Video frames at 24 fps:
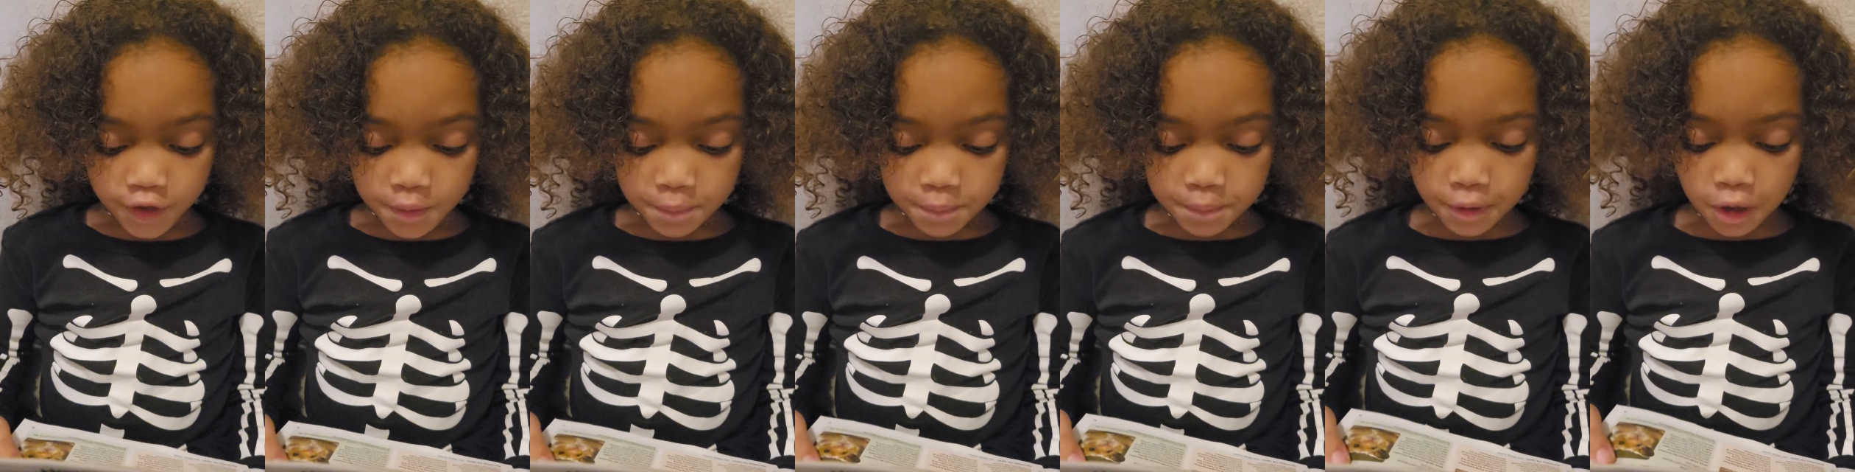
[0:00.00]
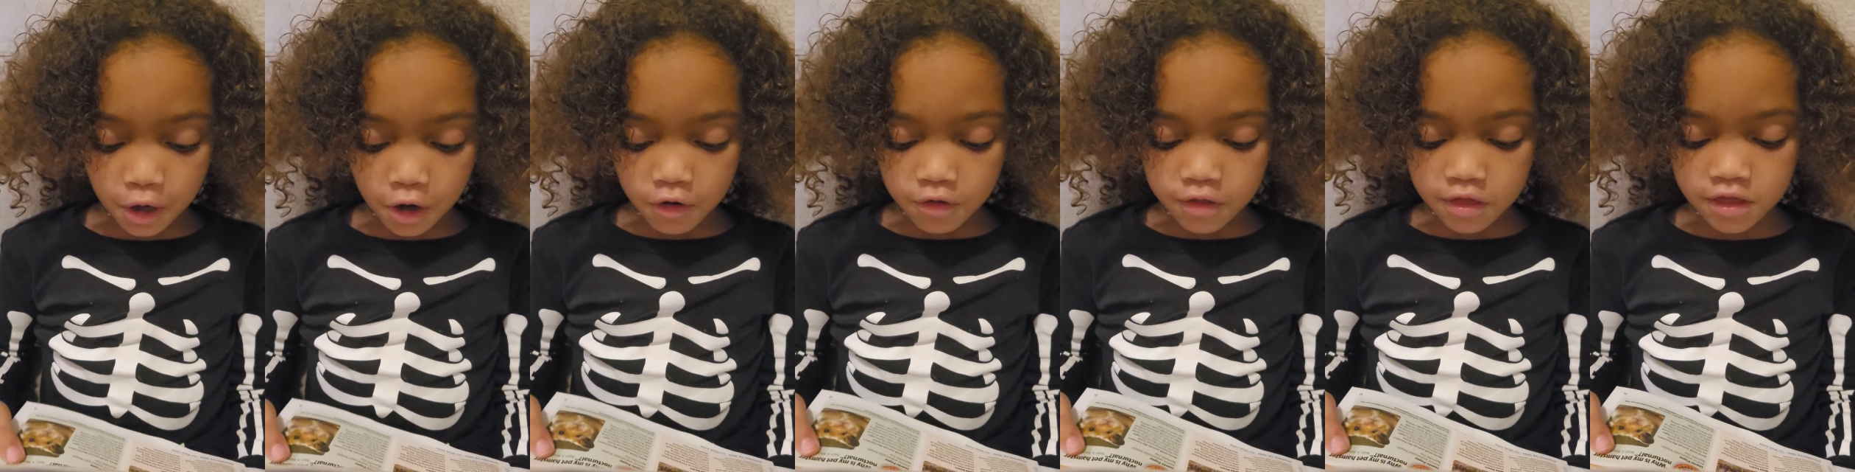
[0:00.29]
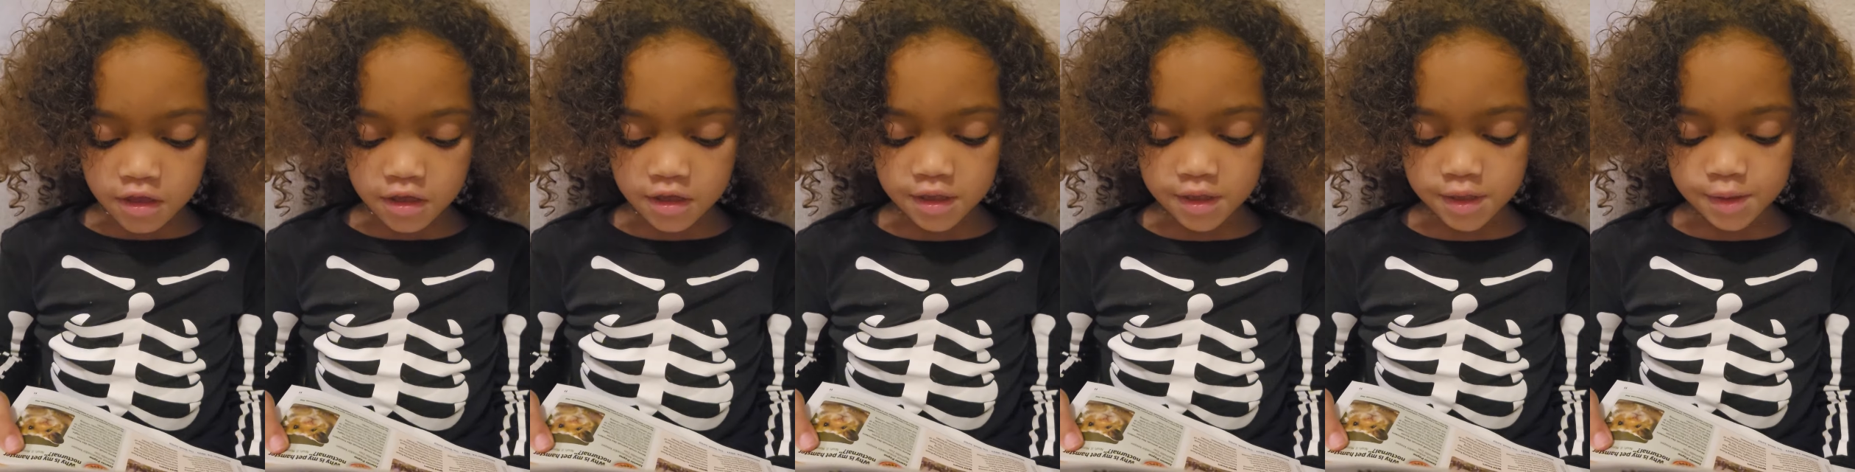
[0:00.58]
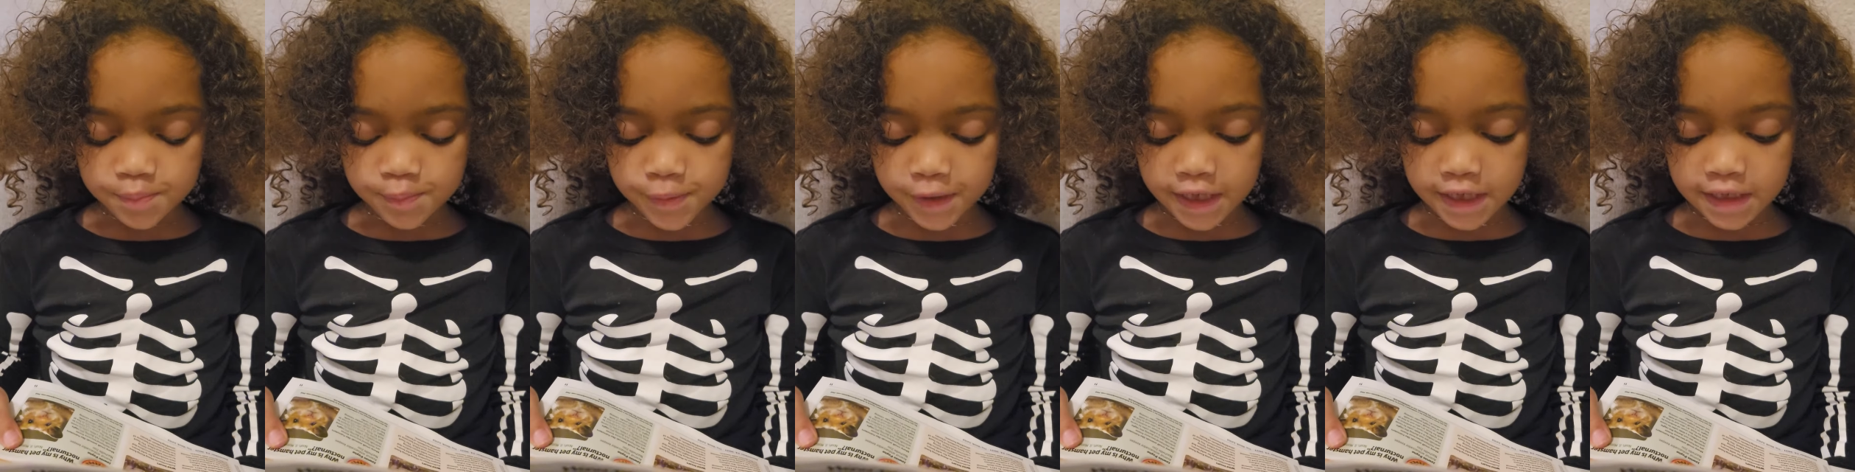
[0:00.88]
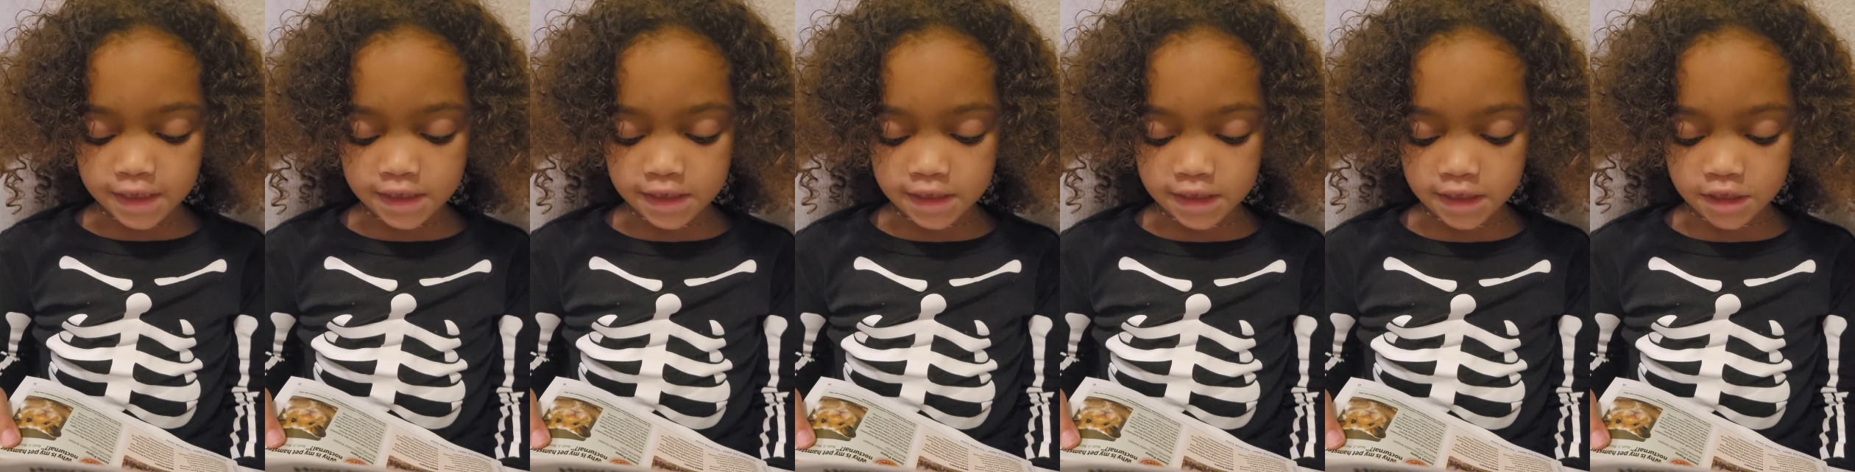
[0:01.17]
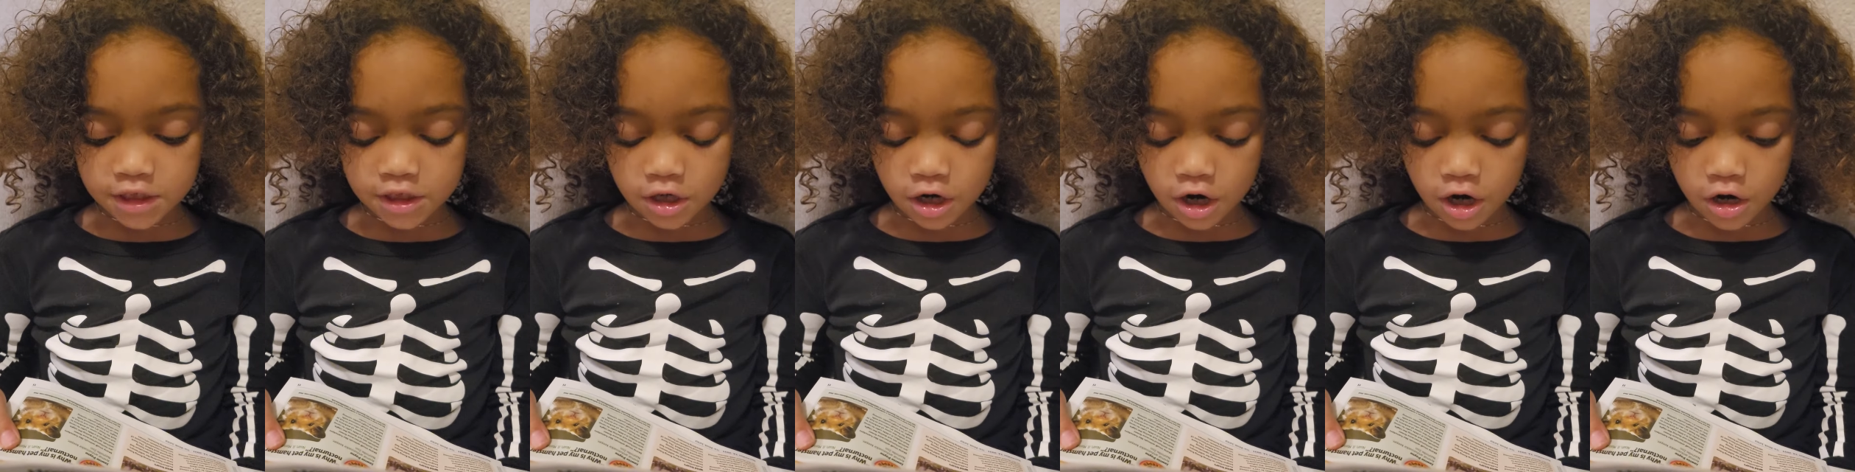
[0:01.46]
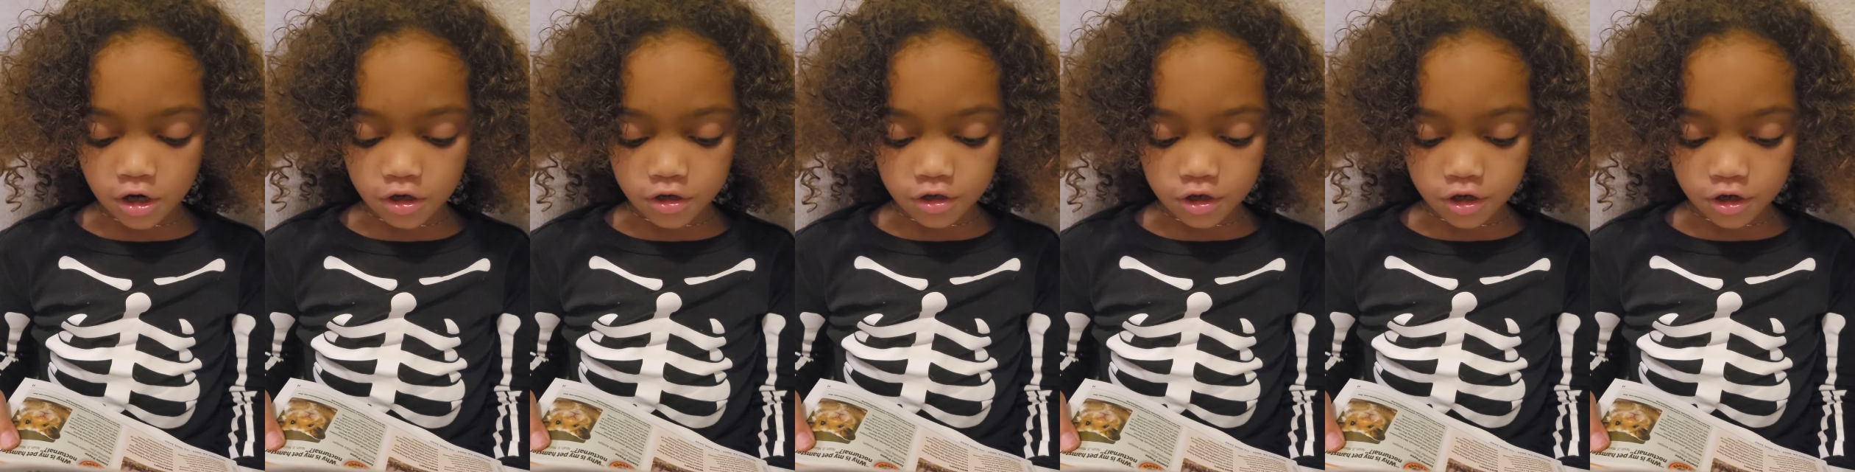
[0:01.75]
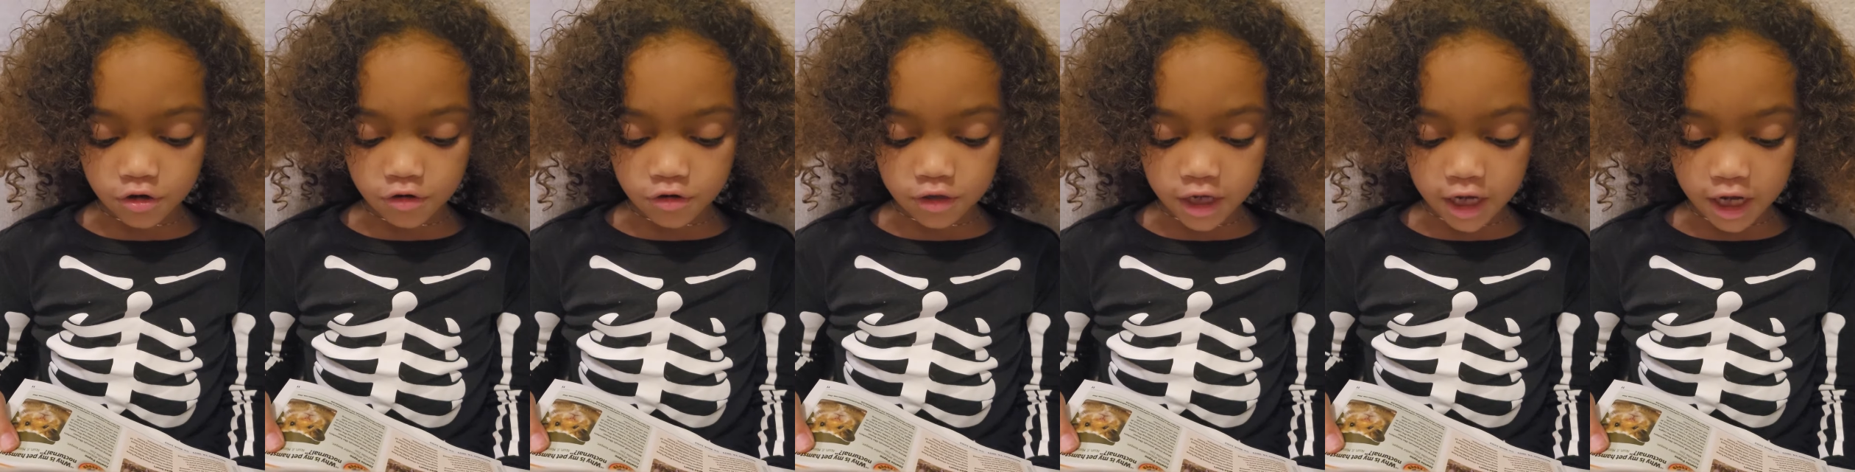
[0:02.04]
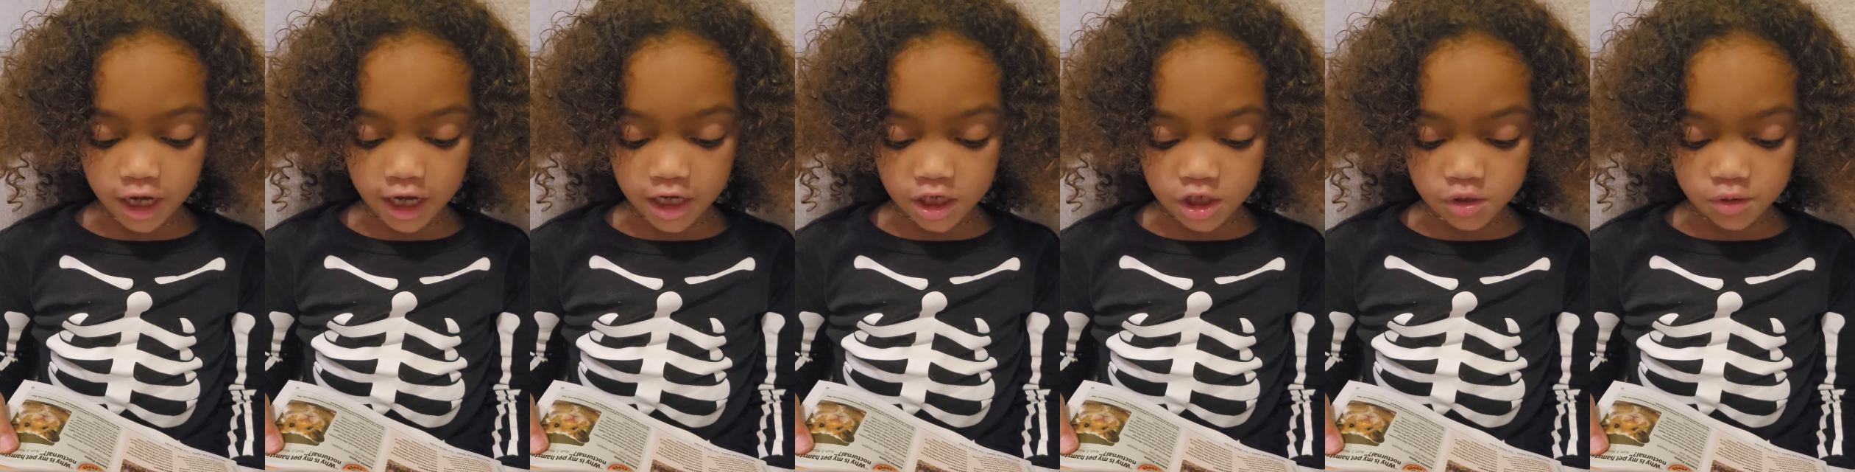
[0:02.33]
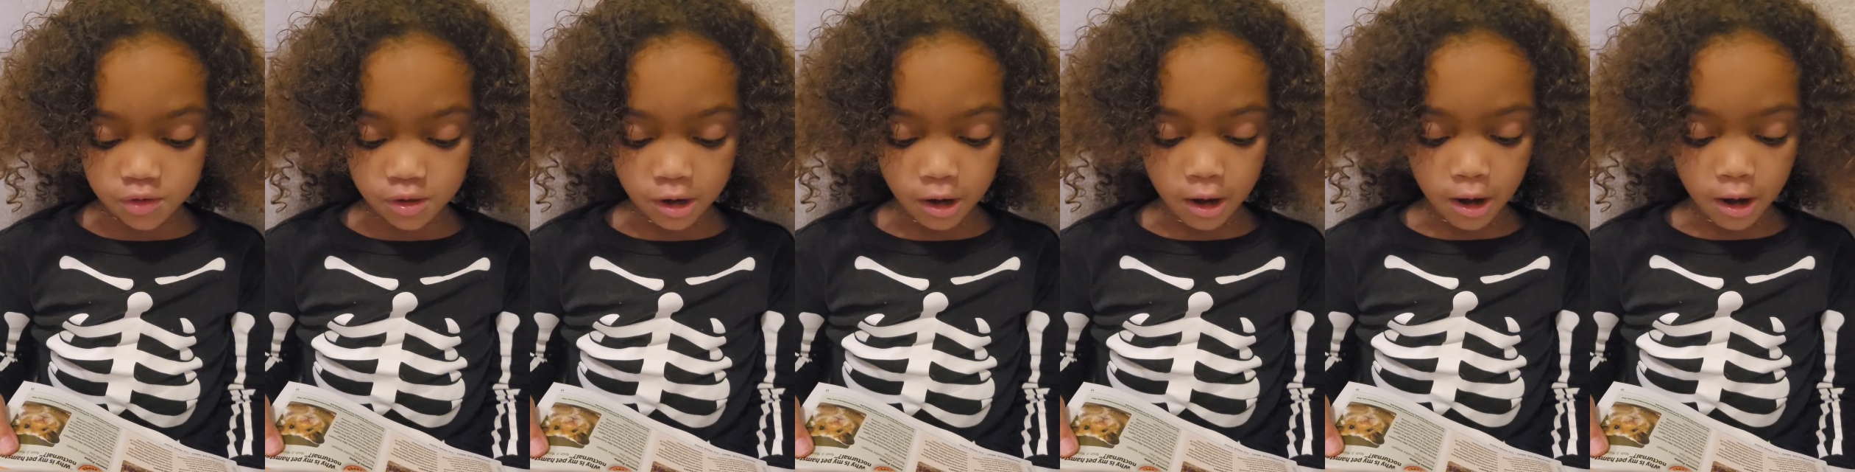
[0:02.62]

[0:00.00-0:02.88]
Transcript: Both species are known as